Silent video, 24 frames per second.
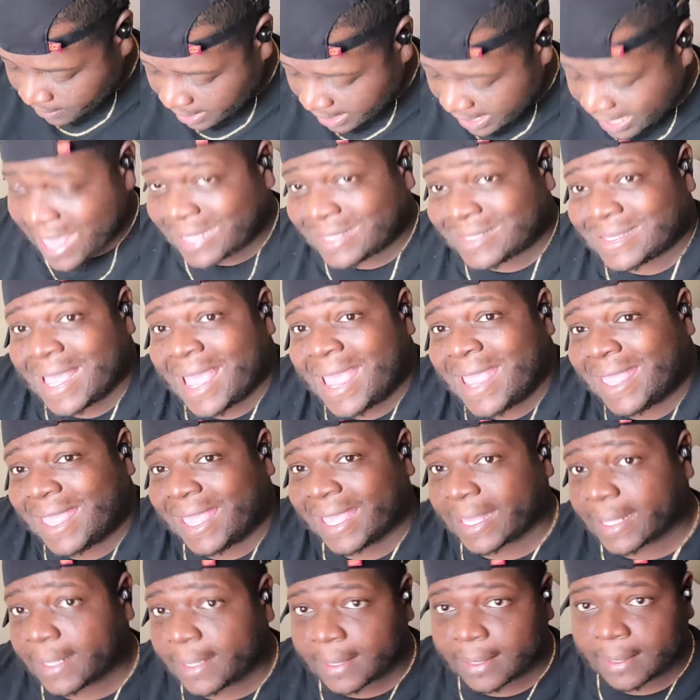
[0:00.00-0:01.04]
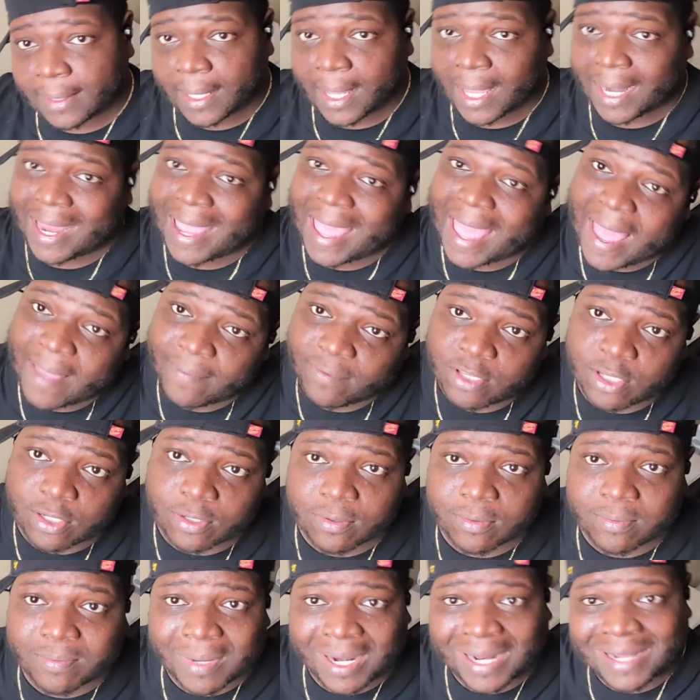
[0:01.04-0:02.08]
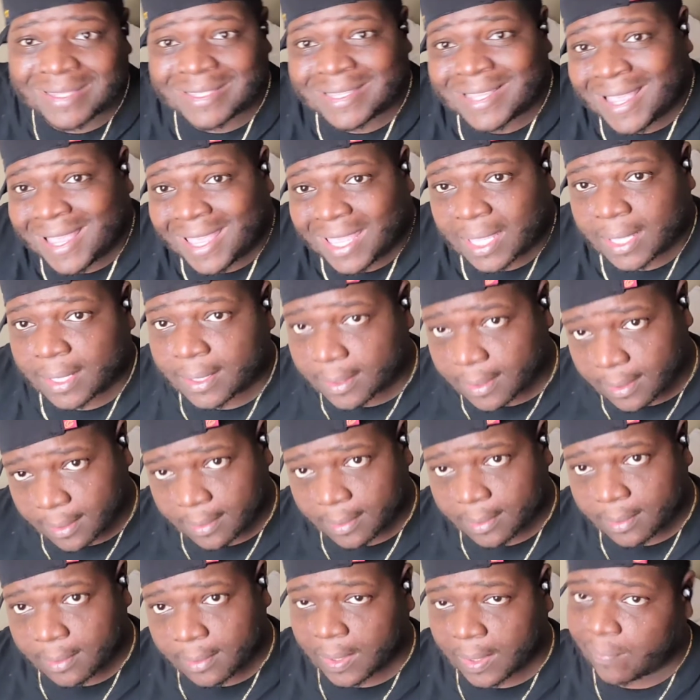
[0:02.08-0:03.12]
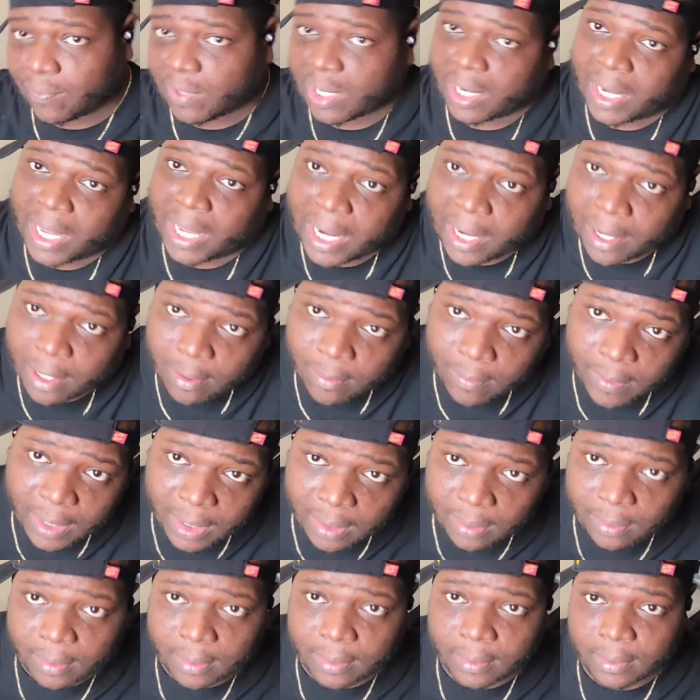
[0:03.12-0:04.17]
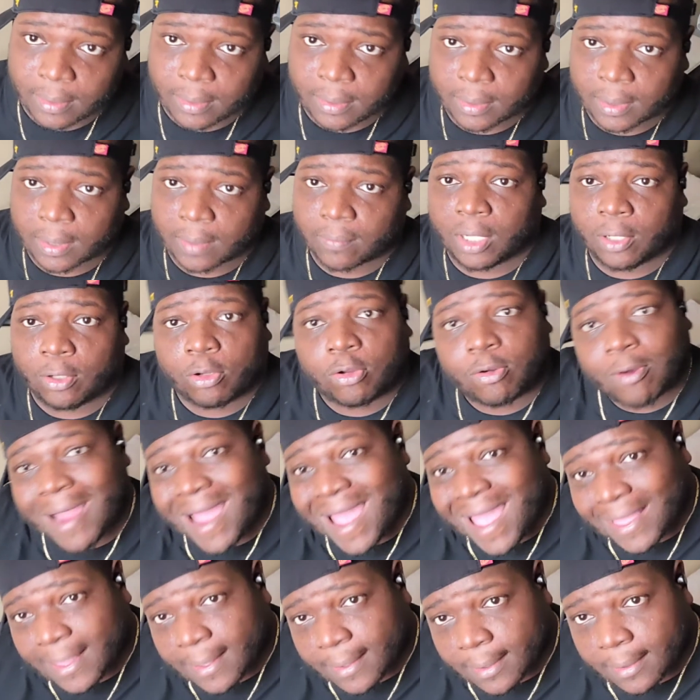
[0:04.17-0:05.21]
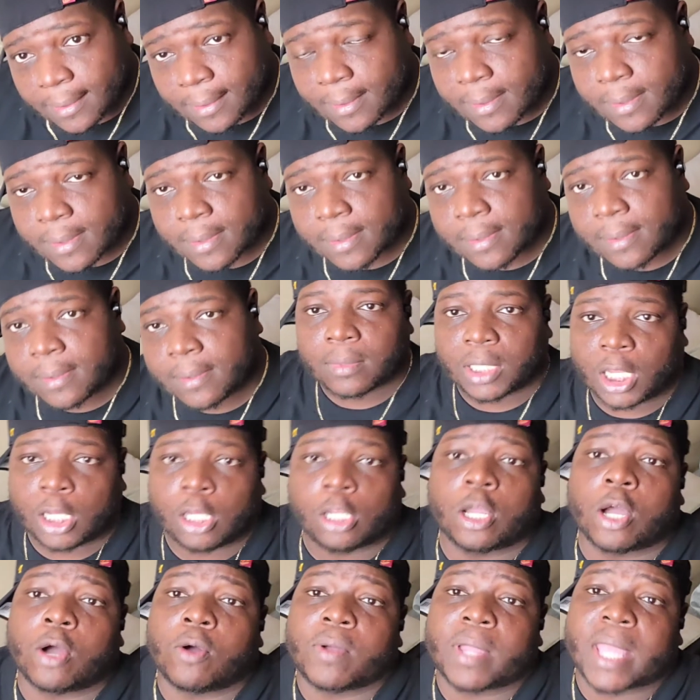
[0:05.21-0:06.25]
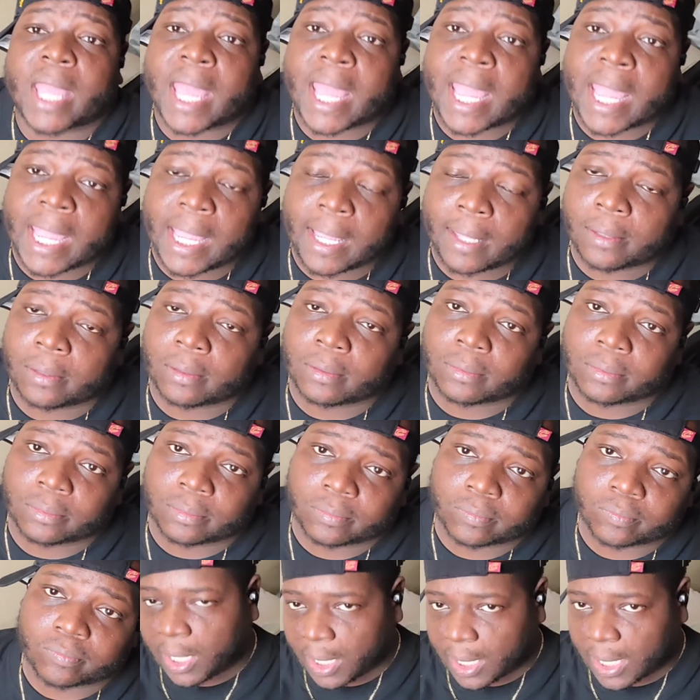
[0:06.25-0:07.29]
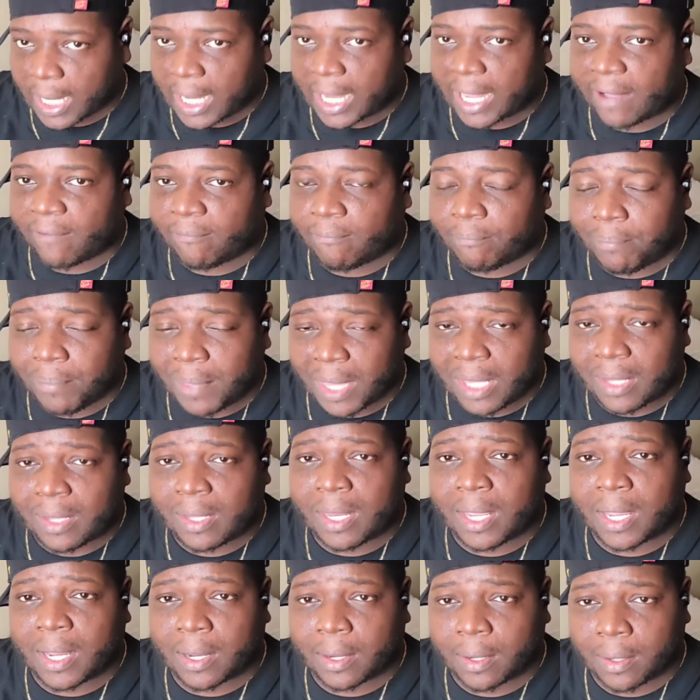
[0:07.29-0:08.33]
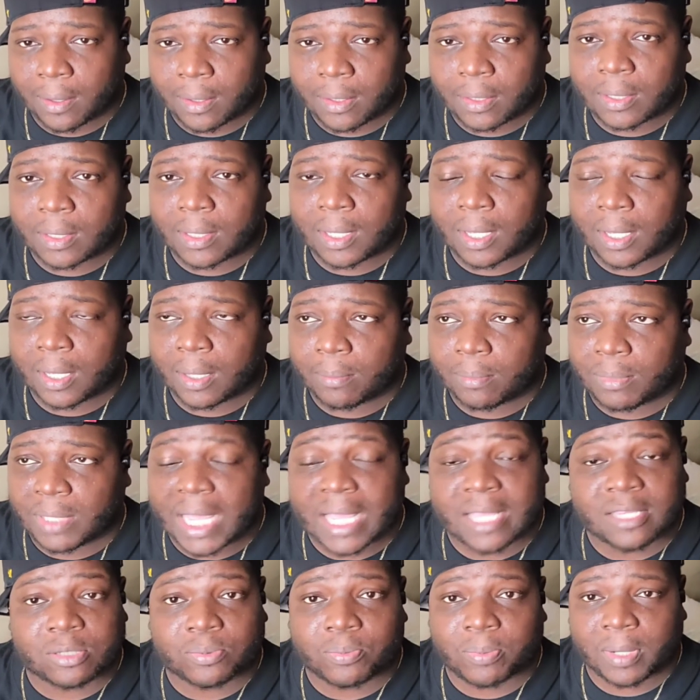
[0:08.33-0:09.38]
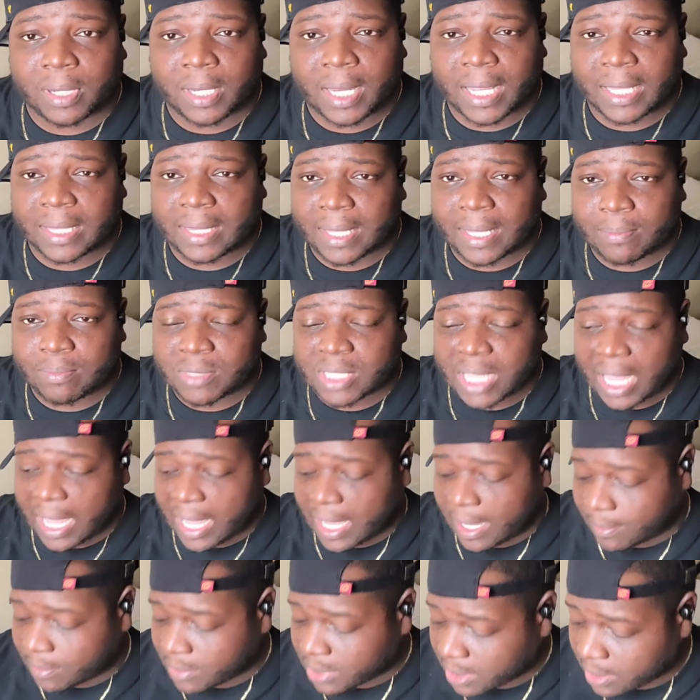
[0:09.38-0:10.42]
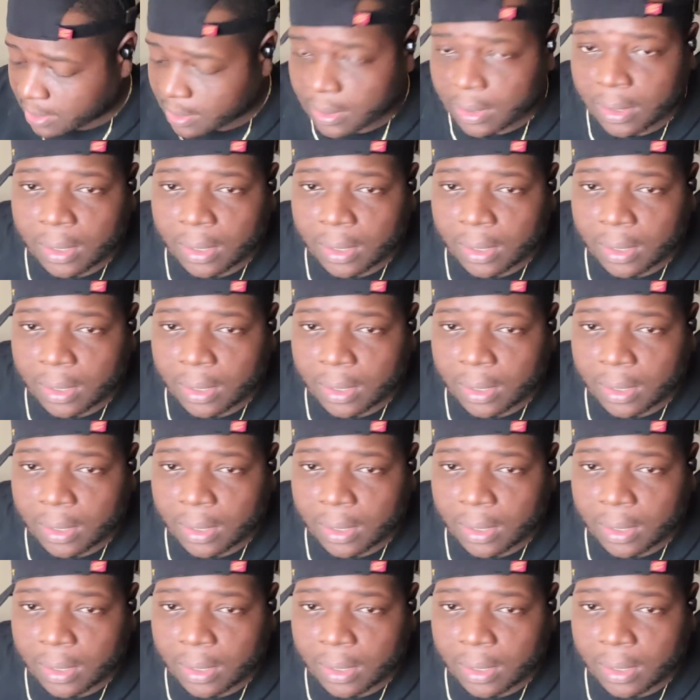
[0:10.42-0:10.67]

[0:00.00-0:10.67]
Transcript: I had to take it. I didn't have to, but I took it. I've done heroin, and crack, and cocaine. I've been there, desperate at the times.